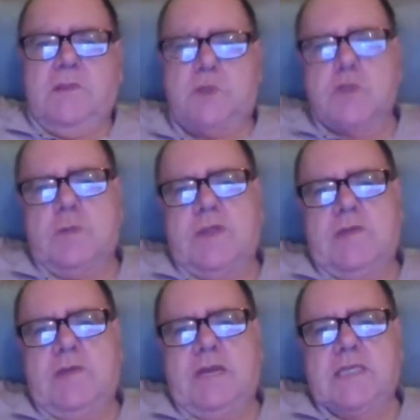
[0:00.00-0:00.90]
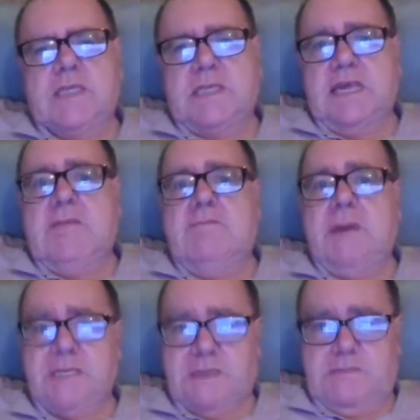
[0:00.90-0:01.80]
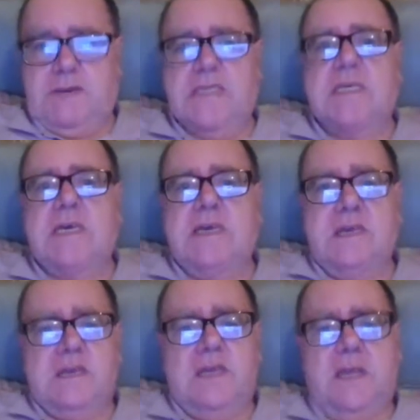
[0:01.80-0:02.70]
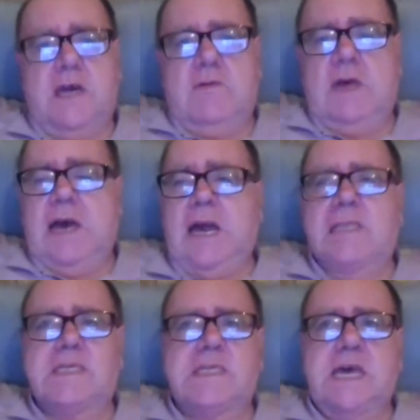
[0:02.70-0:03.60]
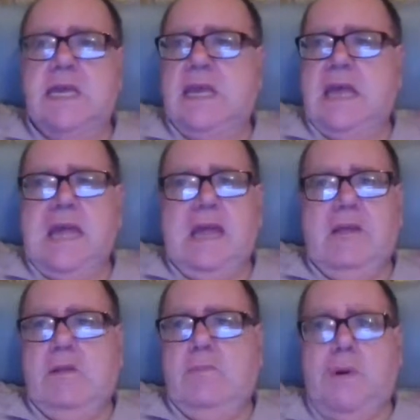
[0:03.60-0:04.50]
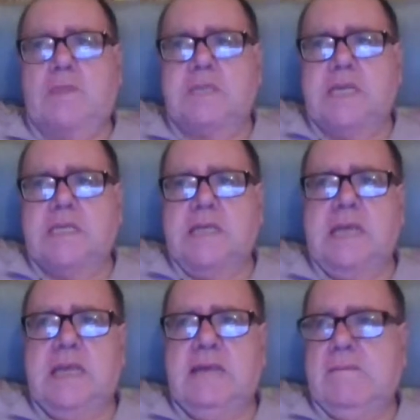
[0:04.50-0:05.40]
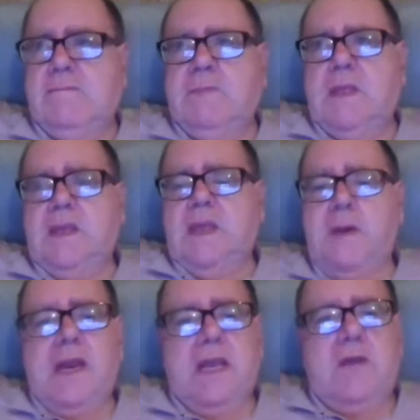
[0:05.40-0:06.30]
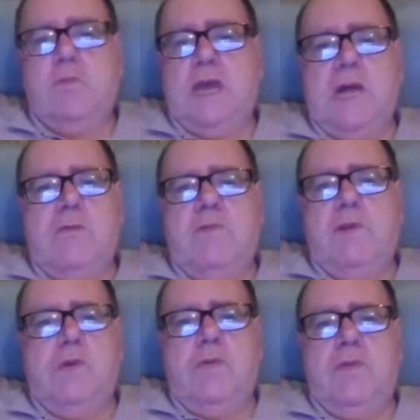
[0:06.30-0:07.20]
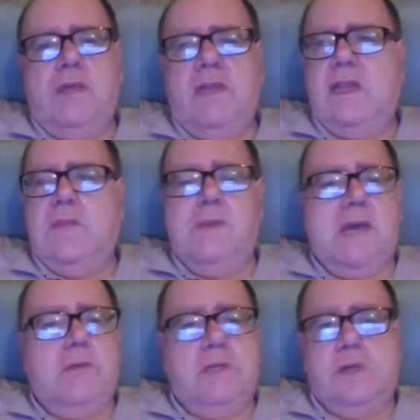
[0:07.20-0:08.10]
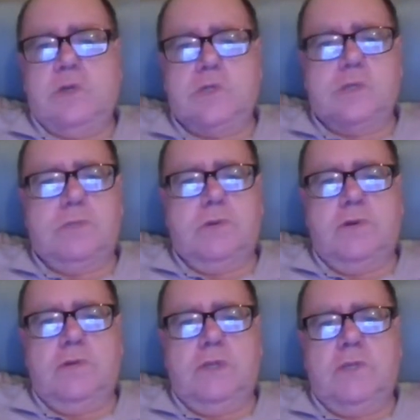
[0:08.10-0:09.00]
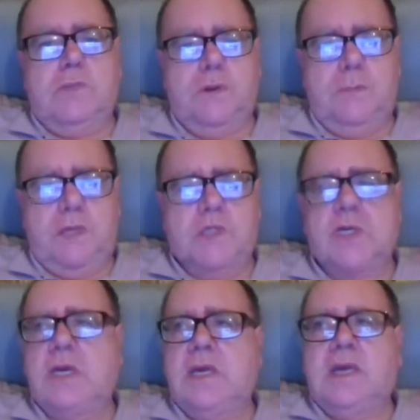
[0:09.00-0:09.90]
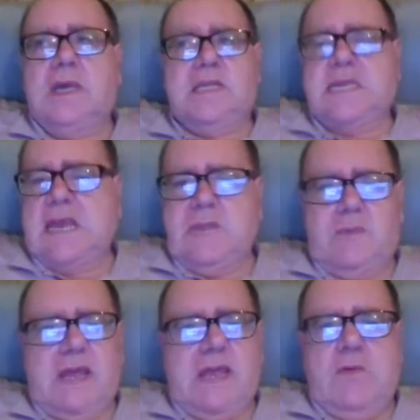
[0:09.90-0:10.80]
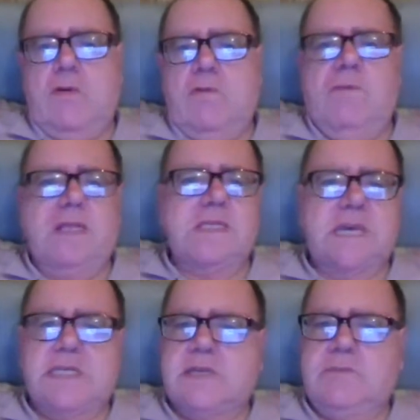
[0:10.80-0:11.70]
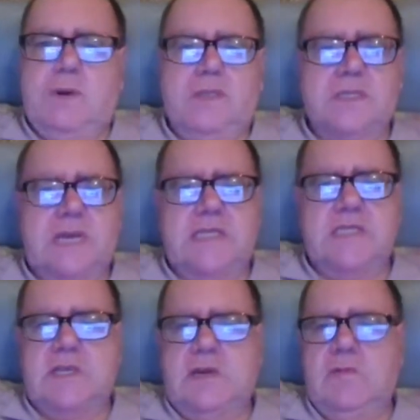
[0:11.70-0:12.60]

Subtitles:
with some of their releases, and they're getting better and better. And as I say, box sets like American Werewolf in London, The Bird with the Crystal Plumage, Tenebrae, all fantastic box sets.